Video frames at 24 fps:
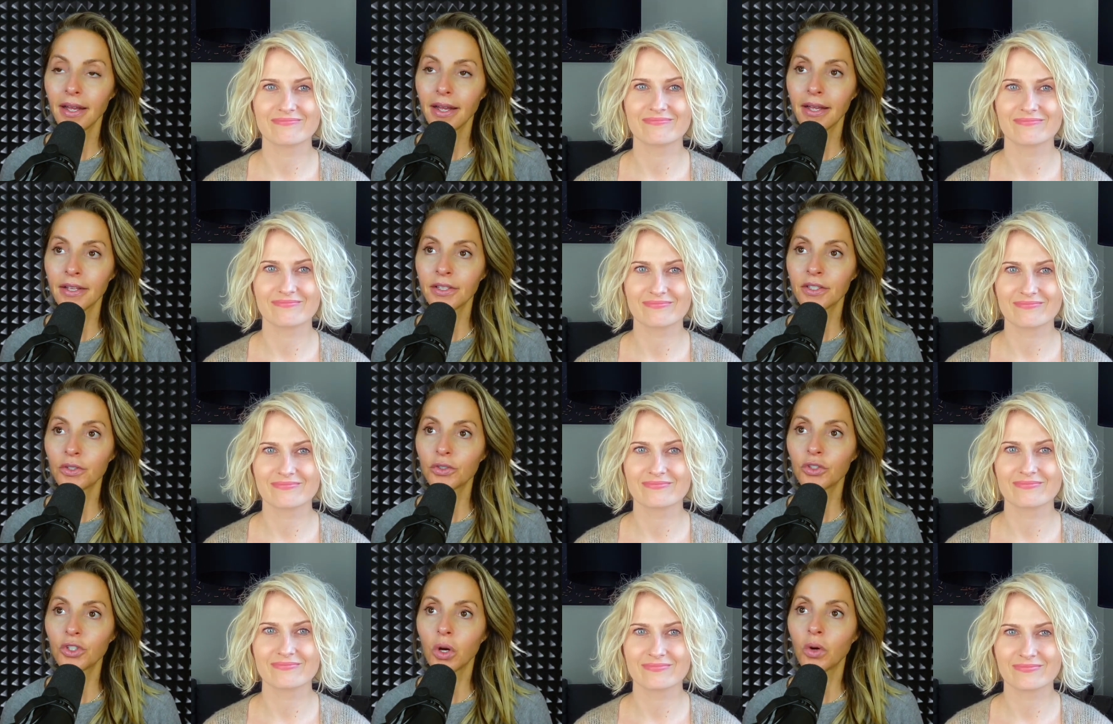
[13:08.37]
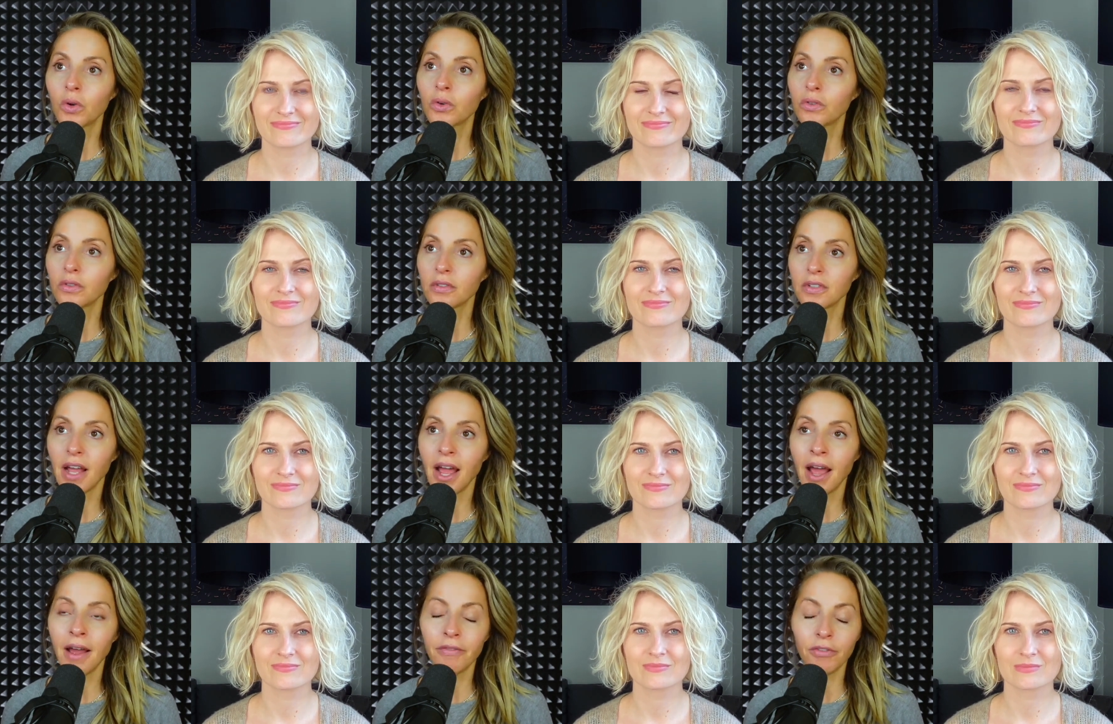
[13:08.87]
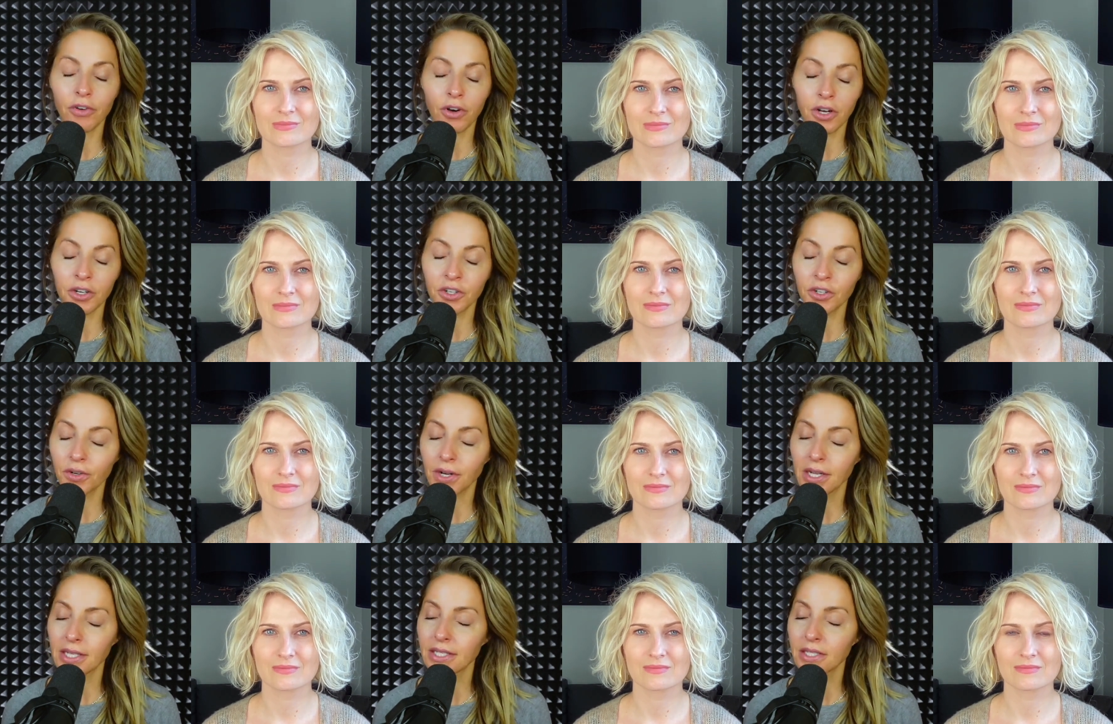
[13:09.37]
Speaker 1: And so don't ever
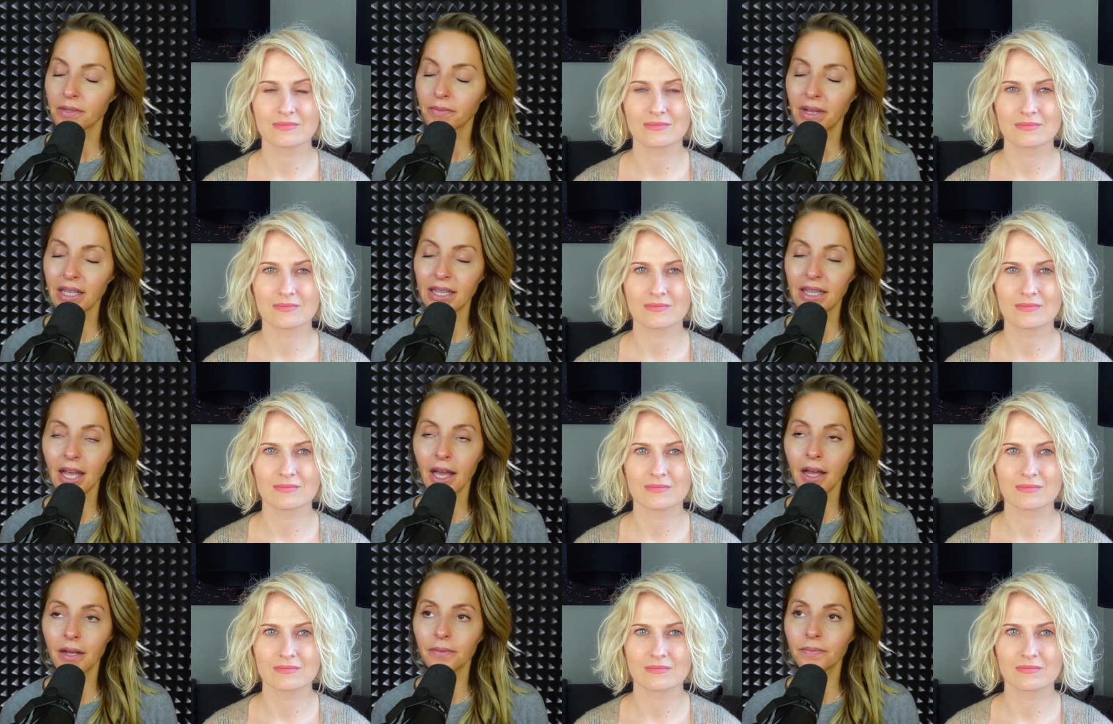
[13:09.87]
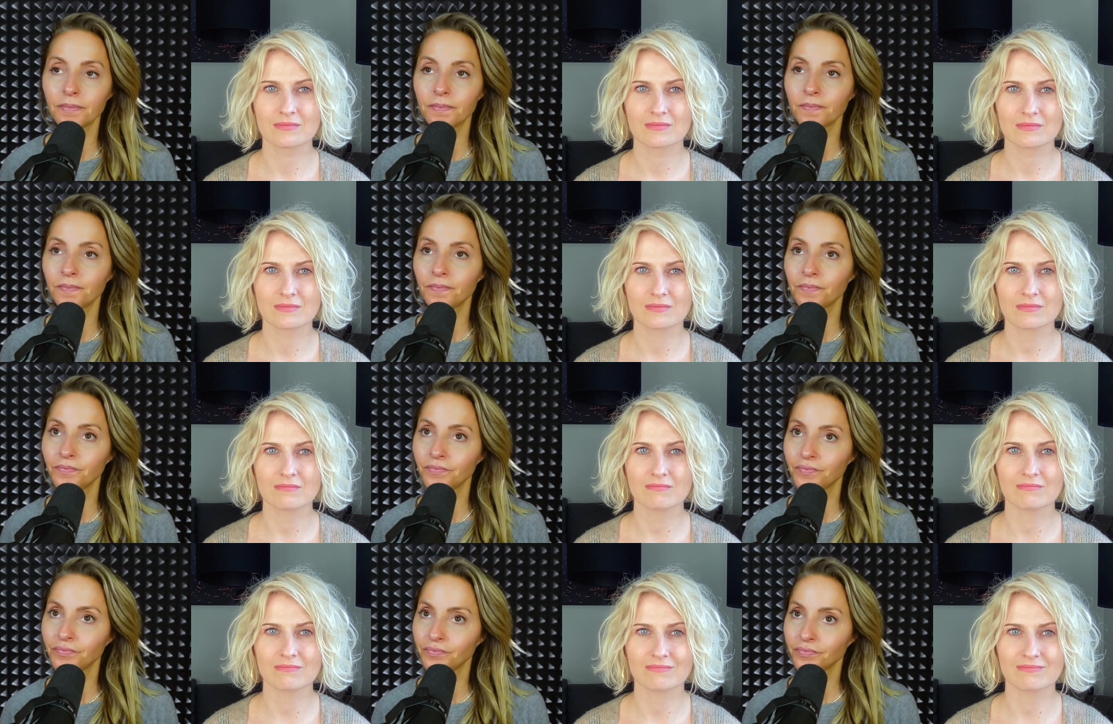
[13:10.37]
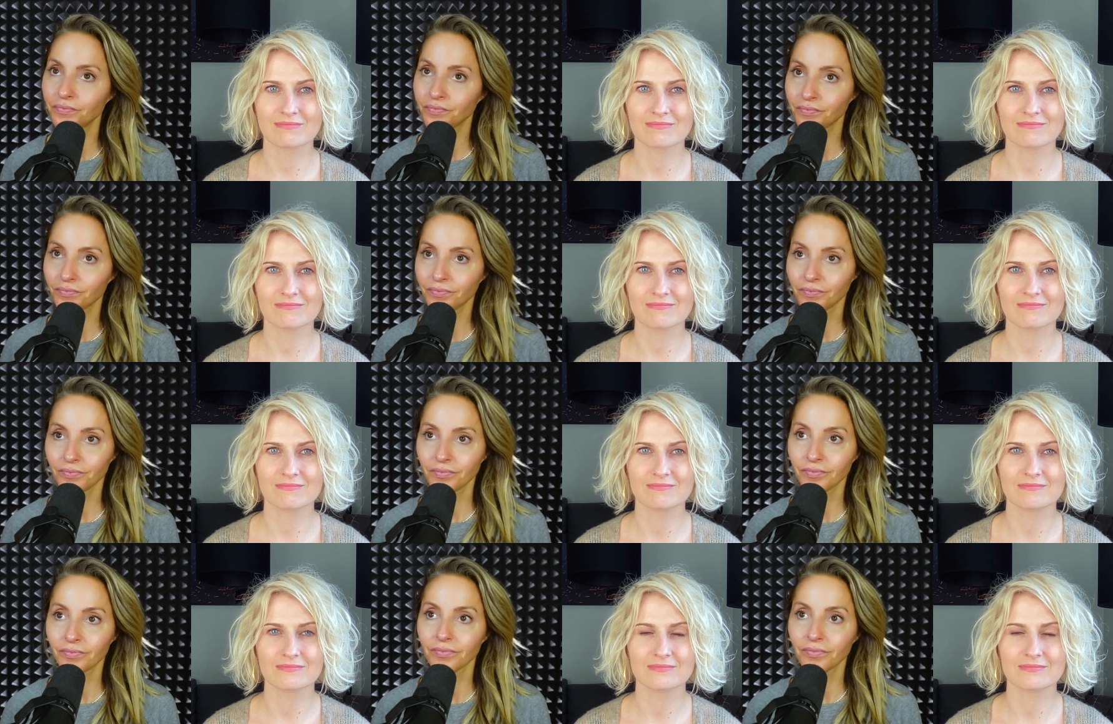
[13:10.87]
underestimate that. Mm-hmm.